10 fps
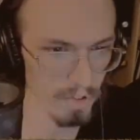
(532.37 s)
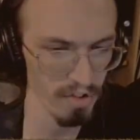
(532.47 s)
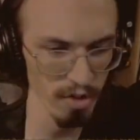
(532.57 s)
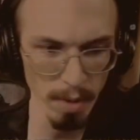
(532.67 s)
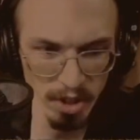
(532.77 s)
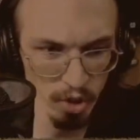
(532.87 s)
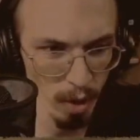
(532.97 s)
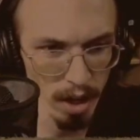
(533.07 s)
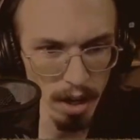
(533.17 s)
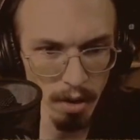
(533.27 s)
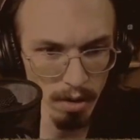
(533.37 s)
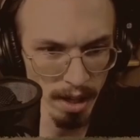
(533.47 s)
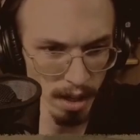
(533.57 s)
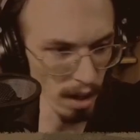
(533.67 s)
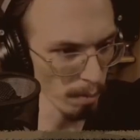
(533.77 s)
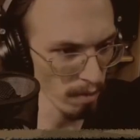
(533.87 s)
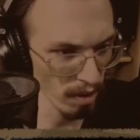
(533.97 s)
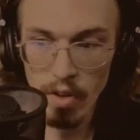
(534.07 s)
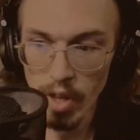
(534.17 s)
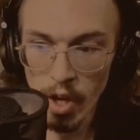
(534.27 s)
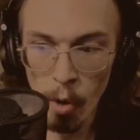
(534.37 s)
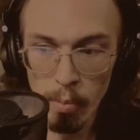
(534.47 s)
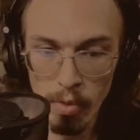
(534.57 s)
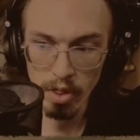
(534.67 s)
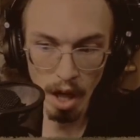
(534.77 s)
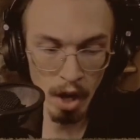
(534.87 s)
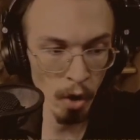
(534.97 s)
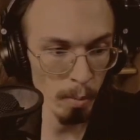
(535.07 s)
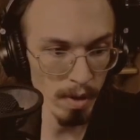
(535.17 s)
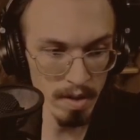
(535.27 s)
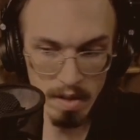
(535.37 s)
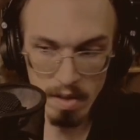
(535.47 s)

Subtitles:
too much going on. I don't like it. Moving on. I hope this is...